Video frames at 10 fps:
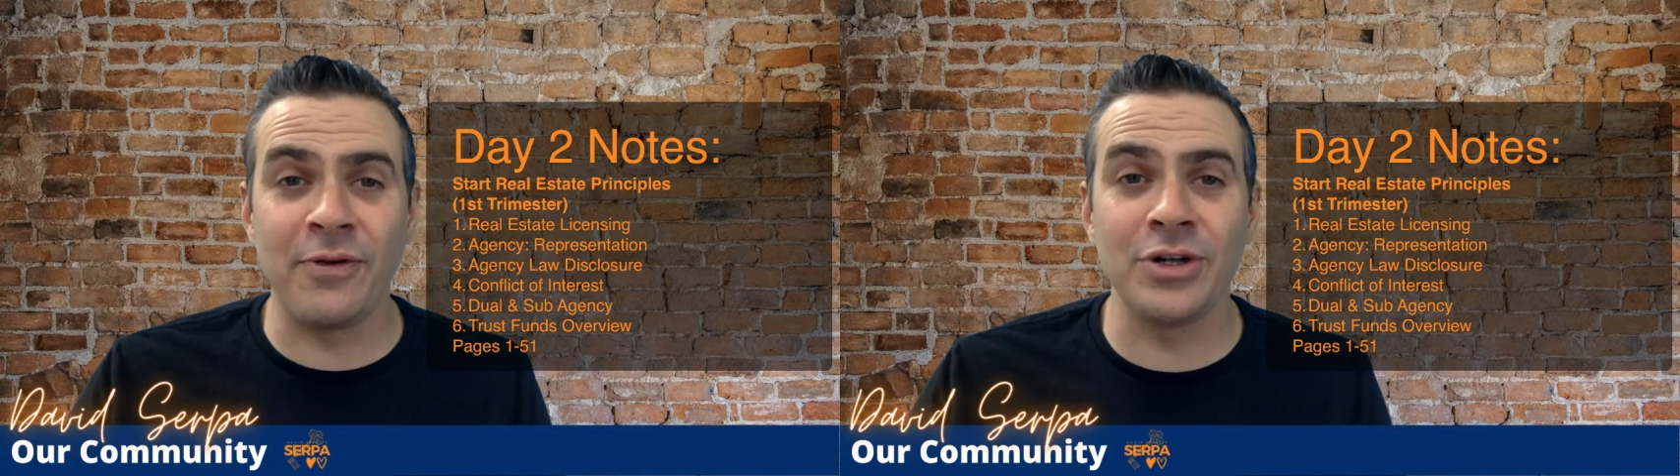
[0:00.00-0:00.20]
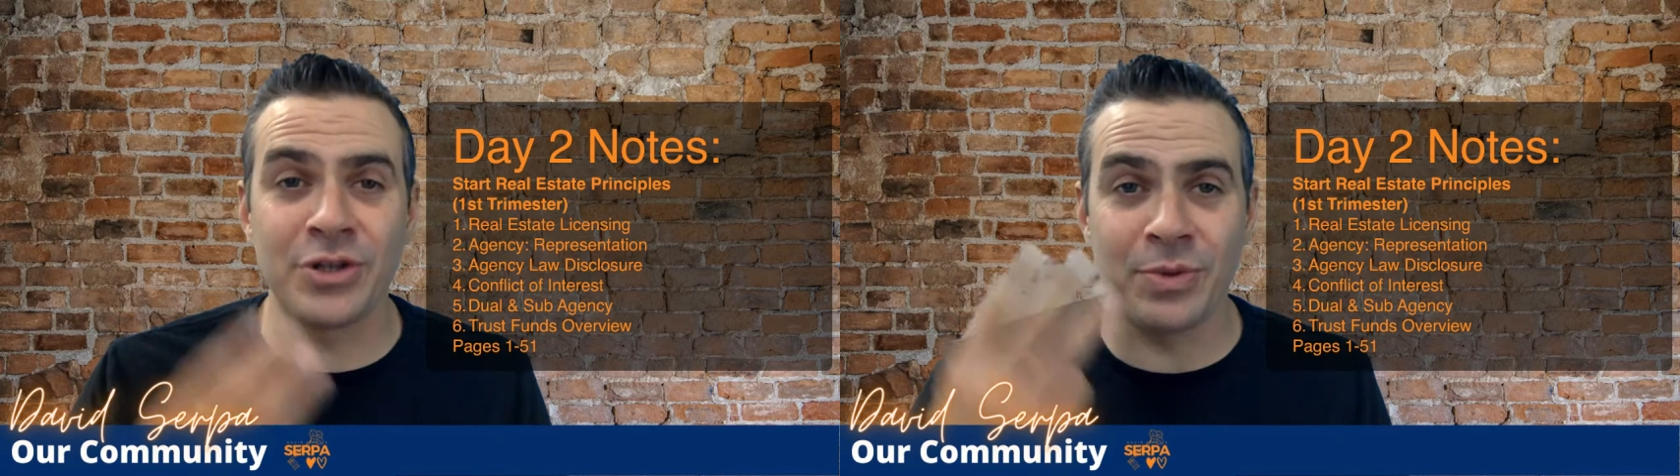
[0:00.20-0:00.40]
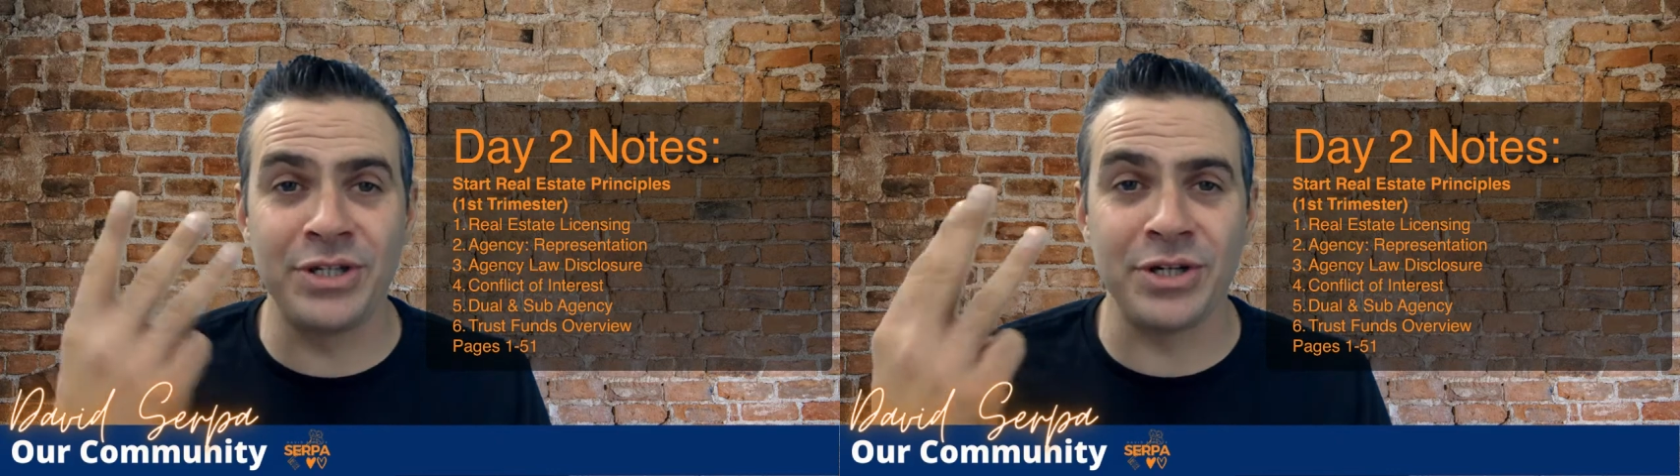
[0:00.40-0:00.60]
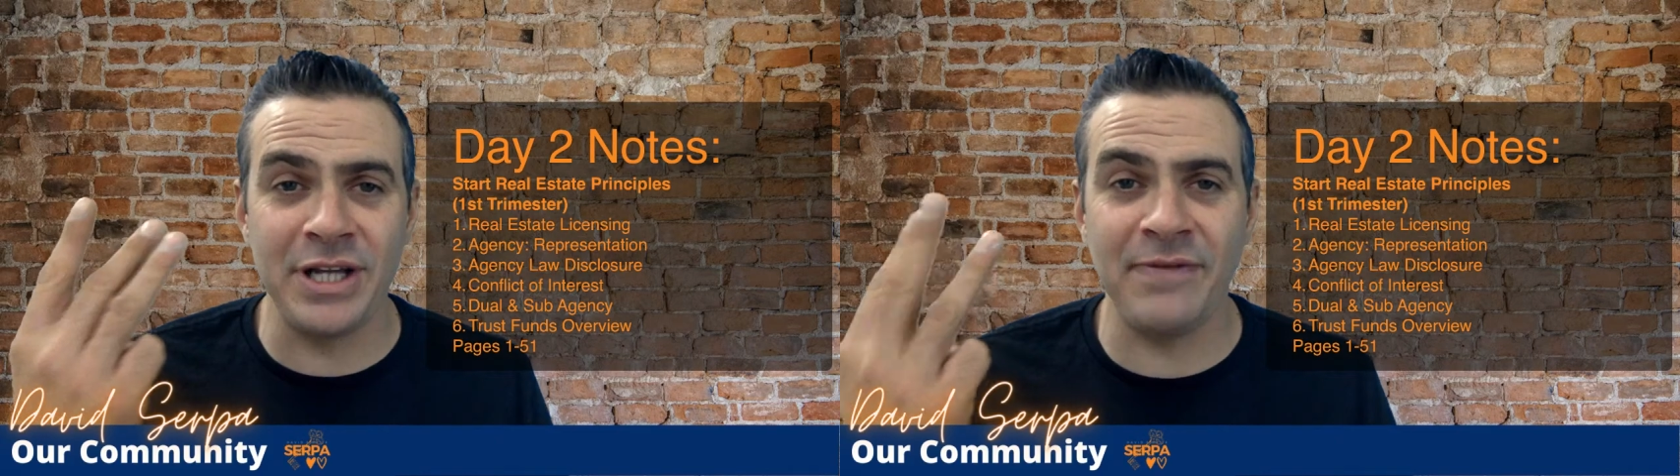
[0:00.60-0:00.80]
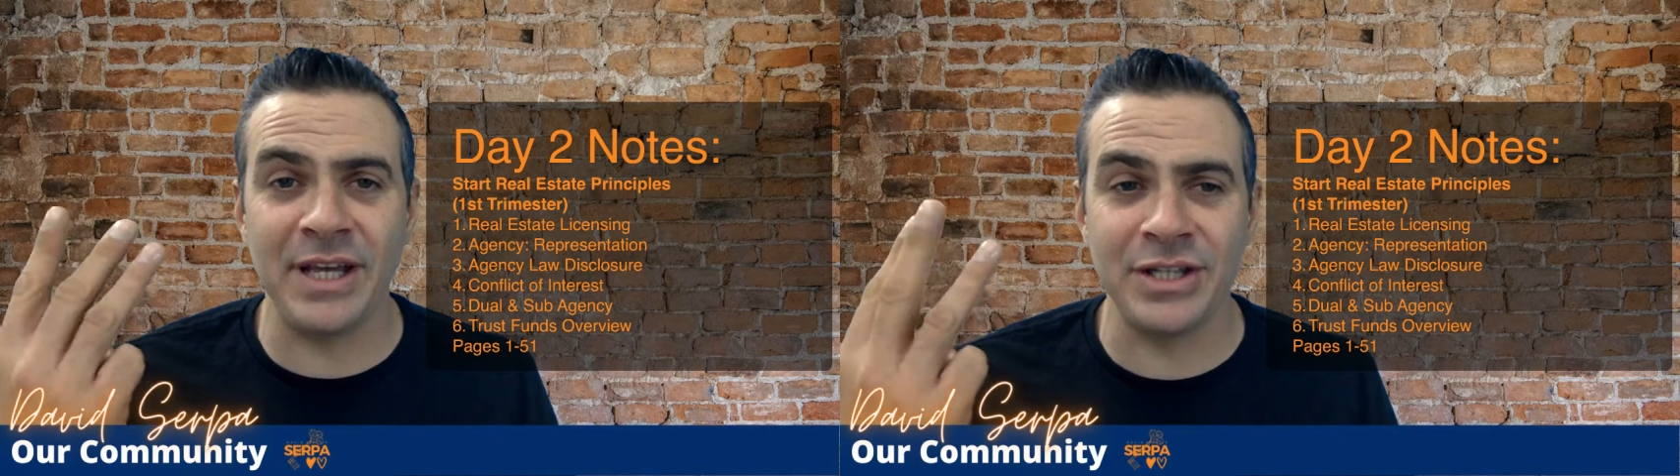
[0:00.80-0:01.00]
first 3
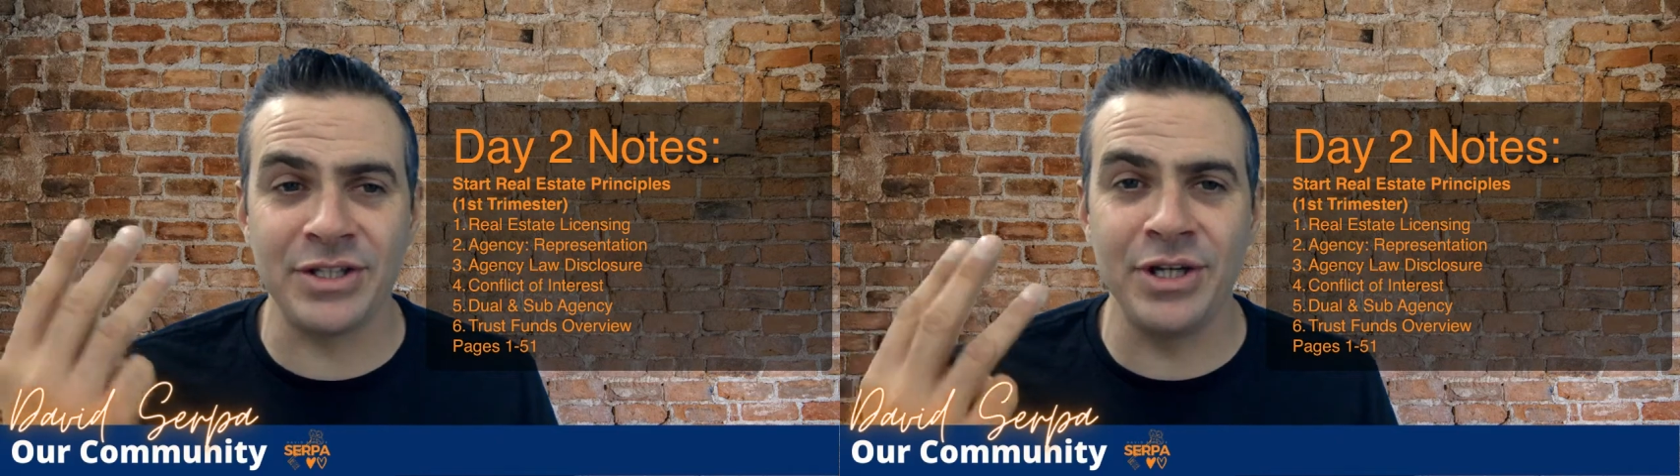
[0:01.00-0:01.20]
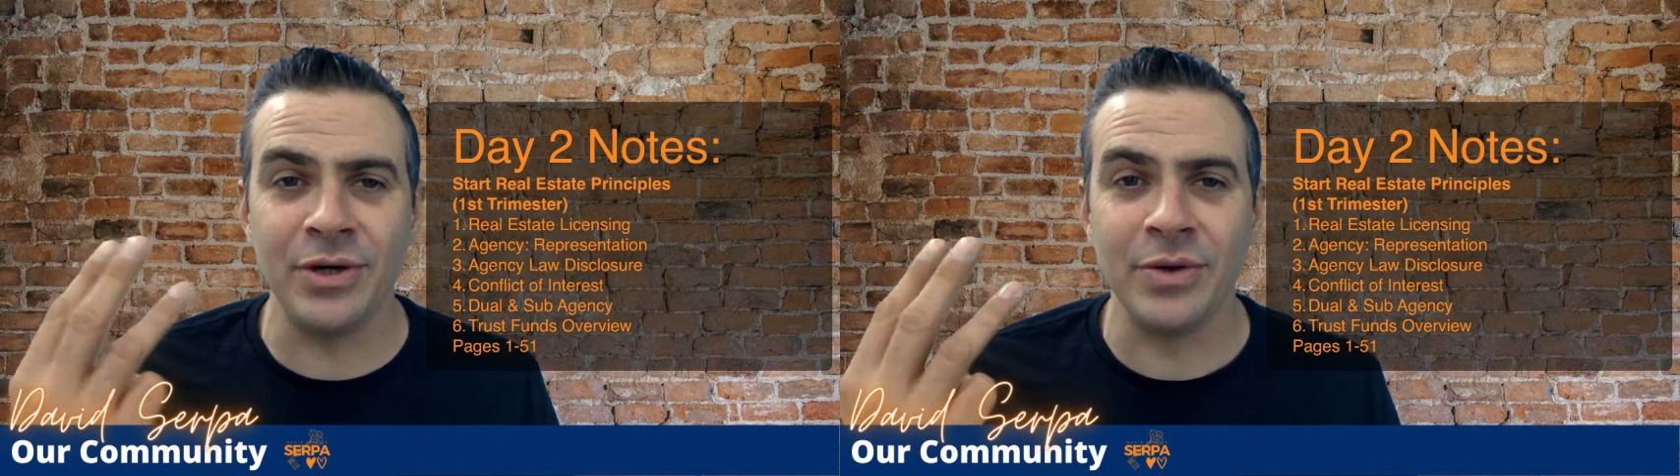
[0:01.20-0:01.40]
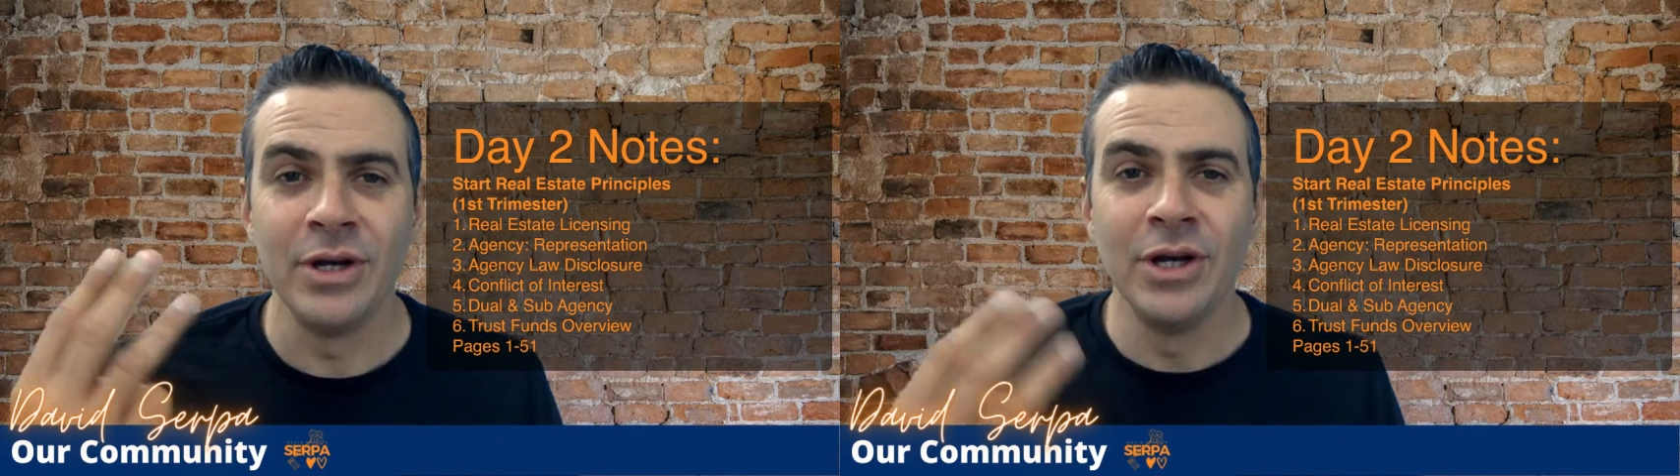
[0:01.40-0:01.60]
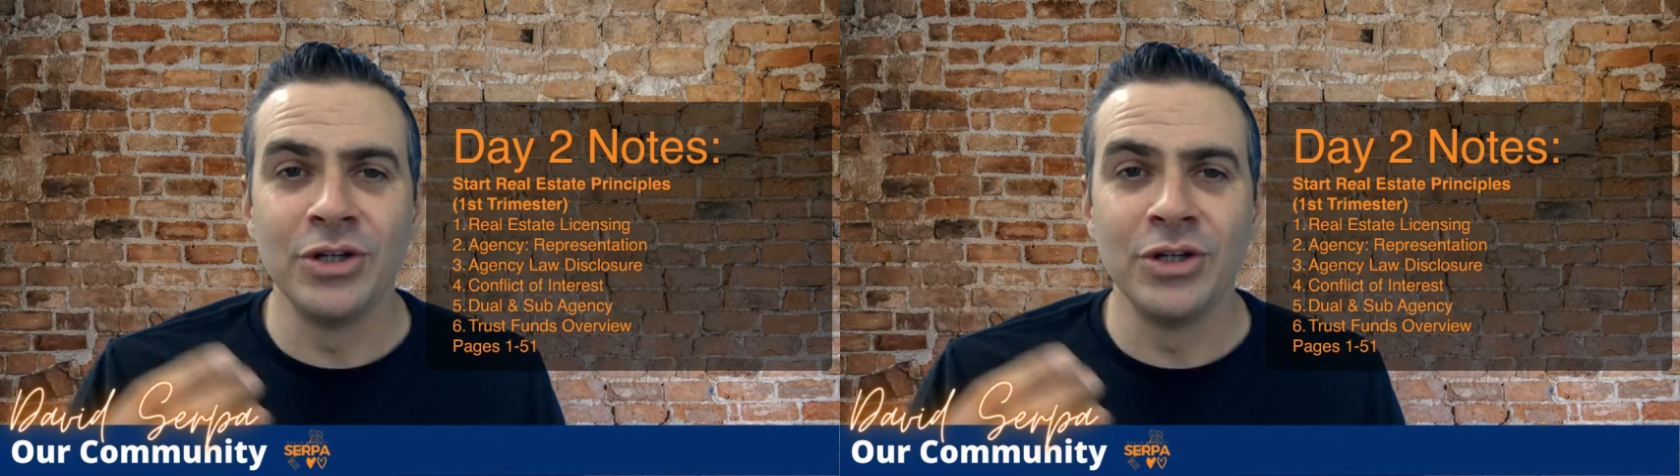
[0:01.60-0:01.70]
certificates too.